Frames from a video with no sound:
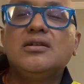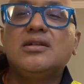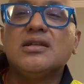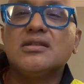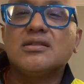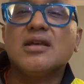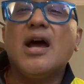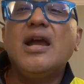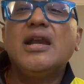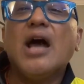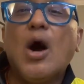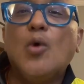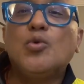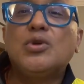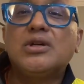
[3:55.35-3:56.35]
desired
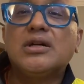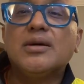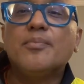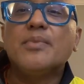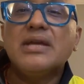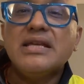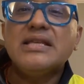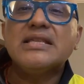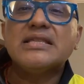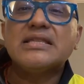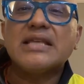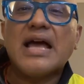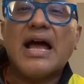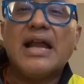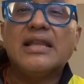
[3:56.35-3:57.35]
outcome
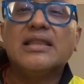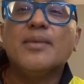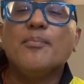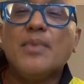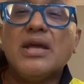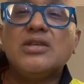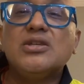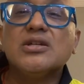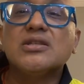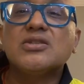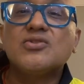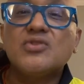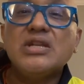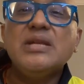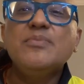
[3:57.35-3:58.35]
is and the major
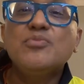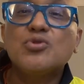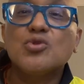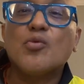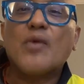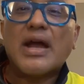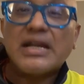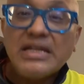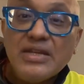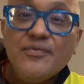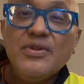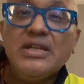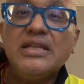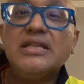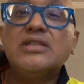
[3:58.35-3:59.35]
streams of
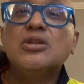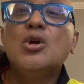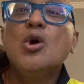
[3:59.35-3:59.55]
activities